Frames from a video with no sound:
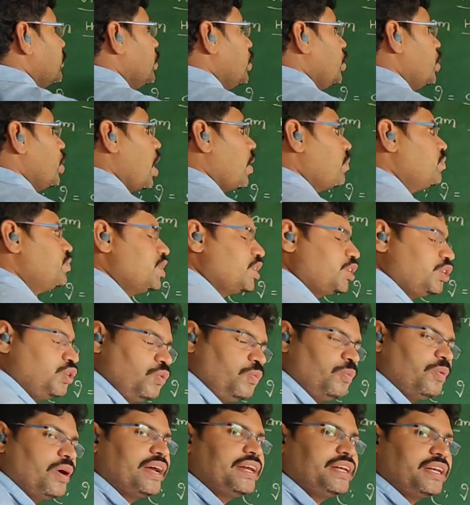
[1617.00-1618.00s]
in objective
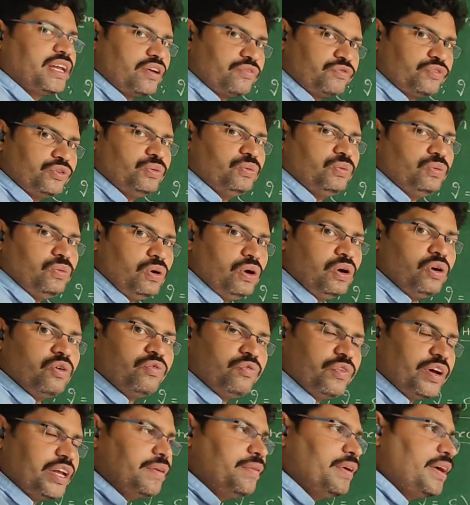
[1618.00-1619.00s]
point of view,
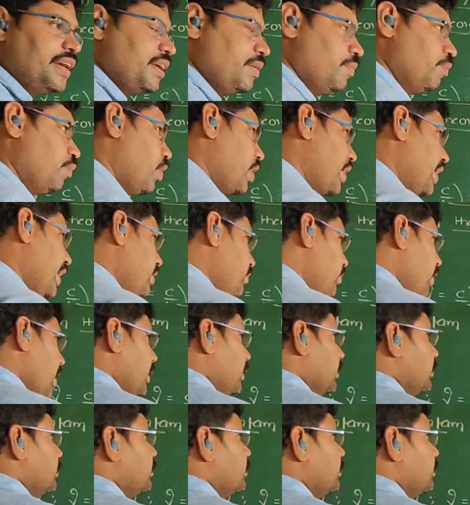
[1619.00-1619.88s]
very, very important one.